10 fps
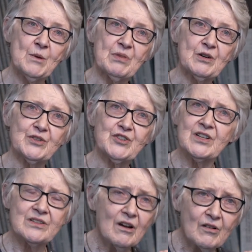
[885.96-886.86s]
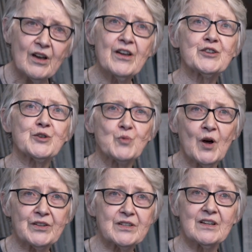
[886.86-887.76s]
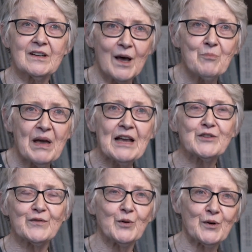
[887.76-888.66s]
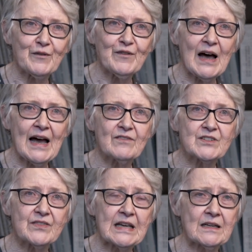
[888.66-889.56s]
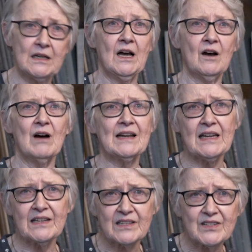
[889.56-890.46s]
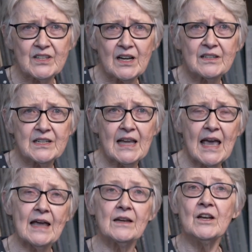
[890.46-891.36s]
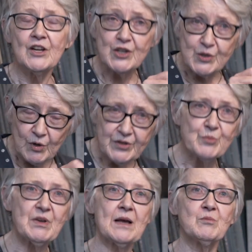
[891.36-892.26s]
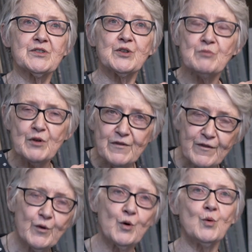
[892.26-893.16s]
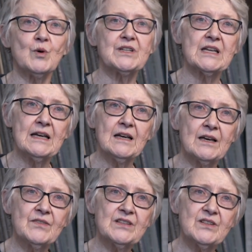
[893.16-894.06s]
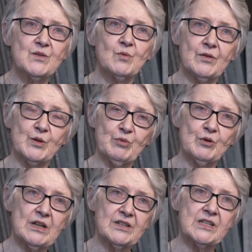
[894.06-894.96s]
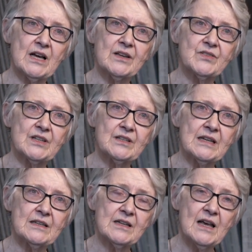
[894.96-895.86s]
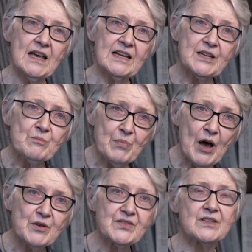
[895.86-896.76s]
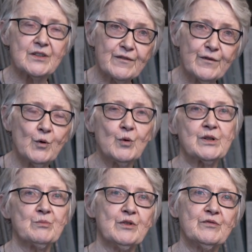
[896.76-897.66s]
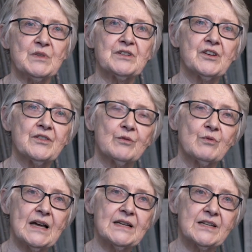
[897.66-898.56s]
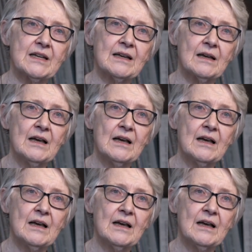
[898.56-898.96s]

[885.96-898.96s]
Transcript: because she's not going to want at page 4 or 5 to think, well, I need to start again. She's want to be able to move forward. And this is what the booklet does. It imposes a forward movement on the writing.